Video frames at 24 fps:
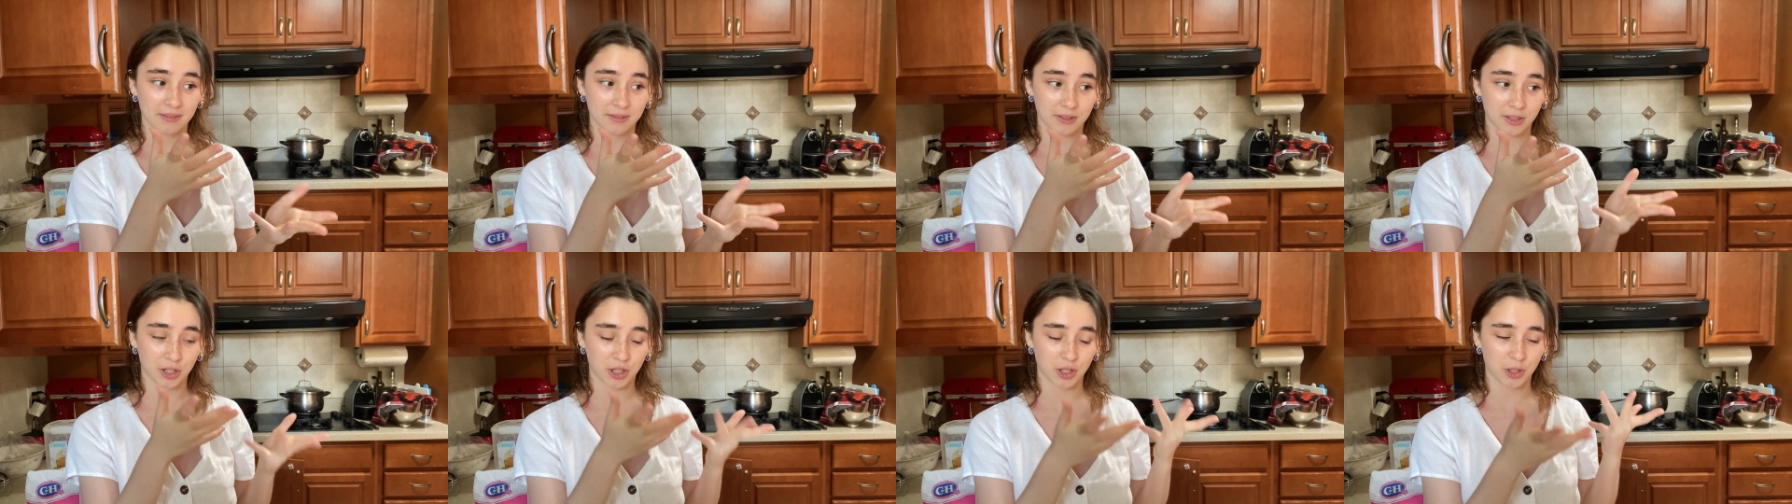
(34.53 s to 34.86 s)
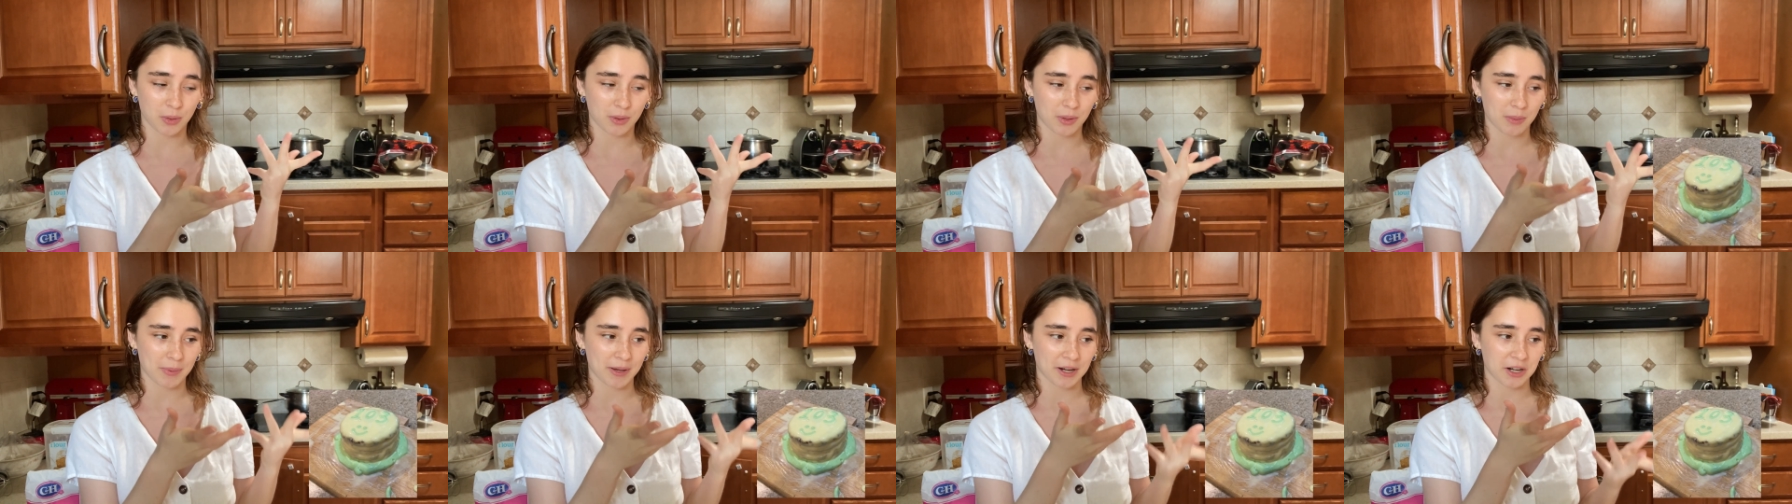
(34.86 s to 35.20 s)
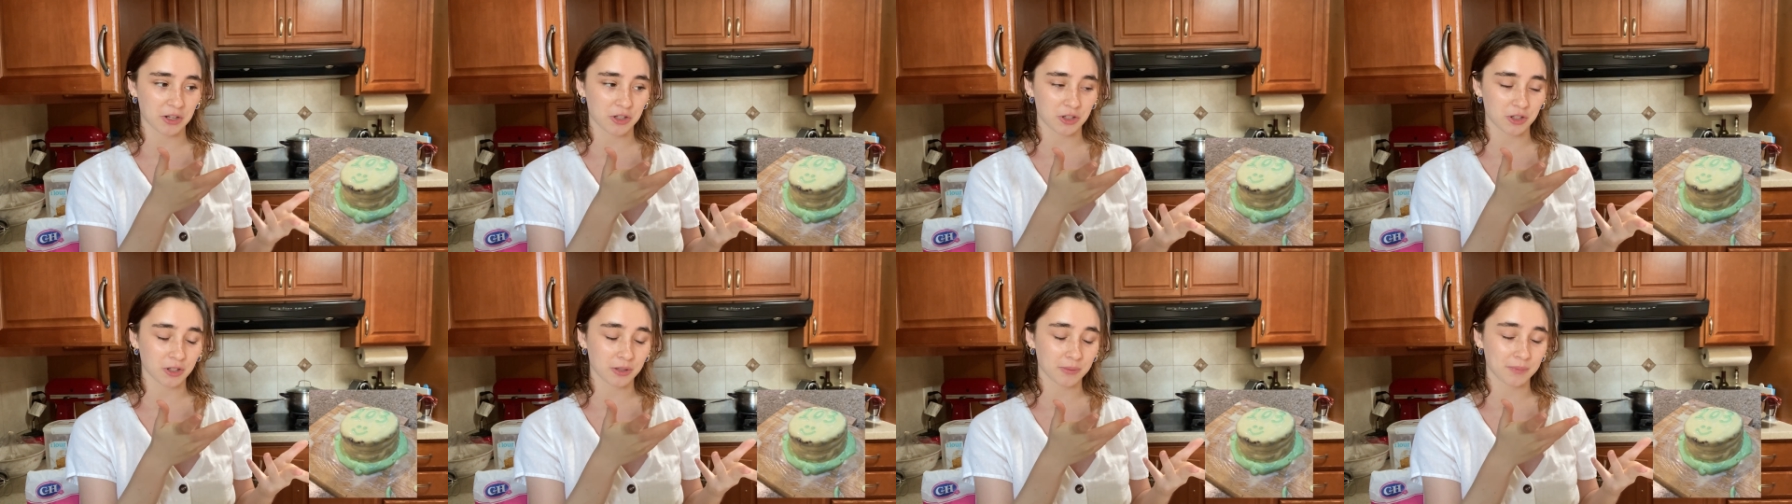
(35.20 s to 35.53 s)
Cue the
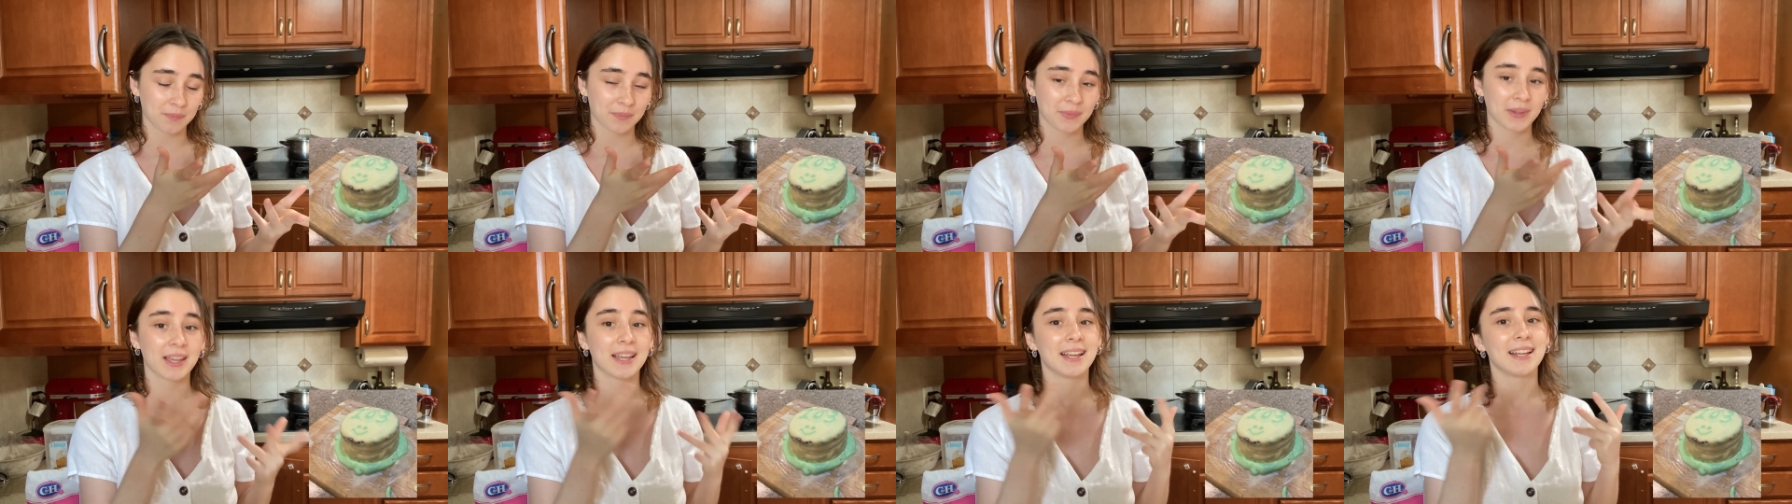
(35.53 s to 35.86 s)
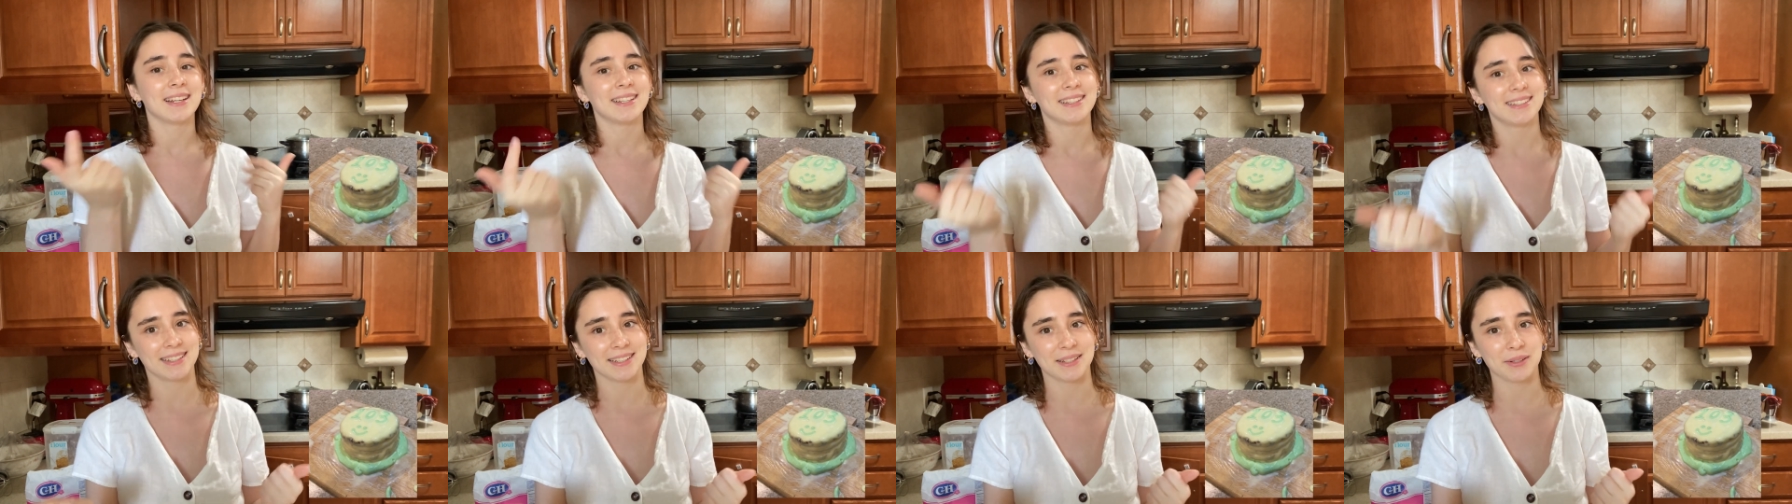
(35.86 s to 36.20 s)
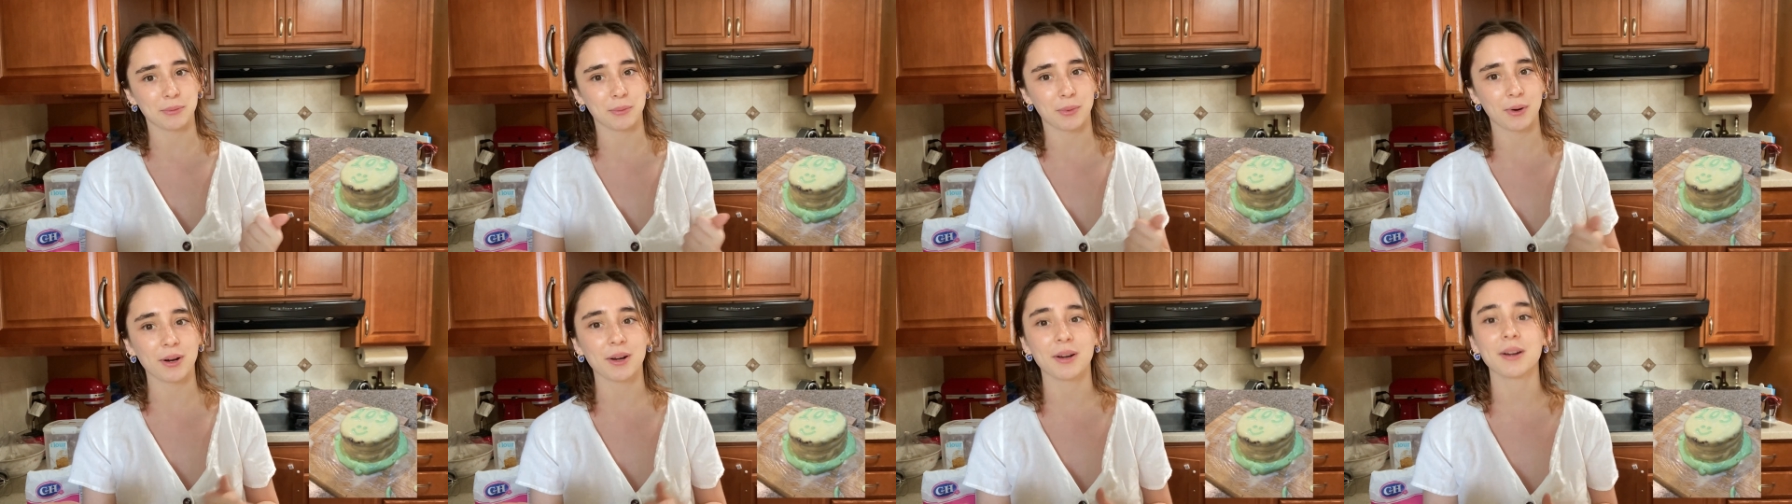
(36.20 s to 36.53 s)
picture. Didn't
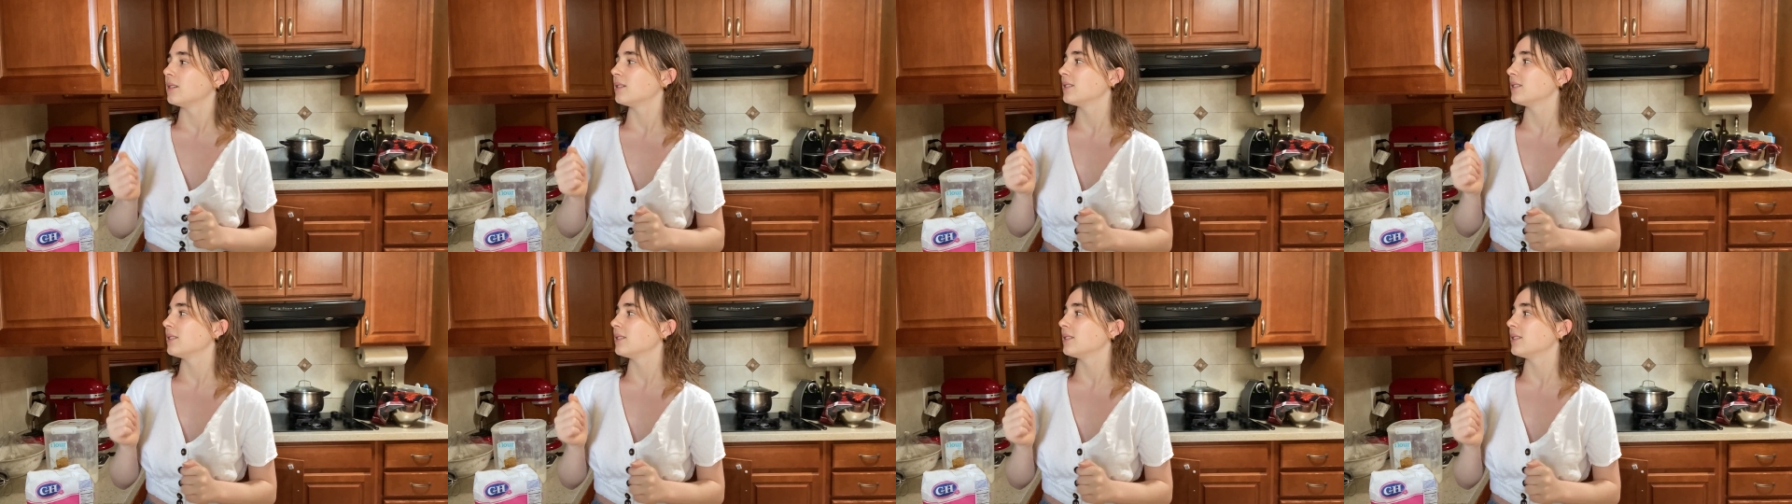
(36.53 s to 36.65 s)
work.